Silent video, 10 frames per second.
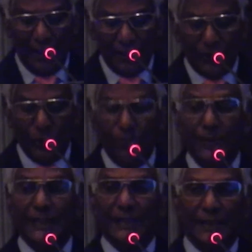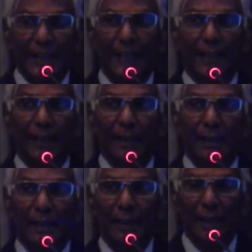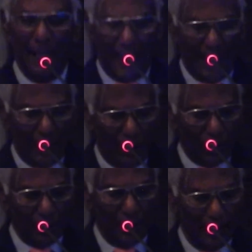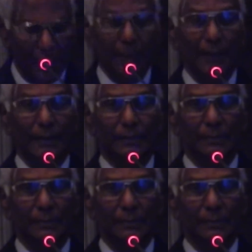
should be seen and not heard.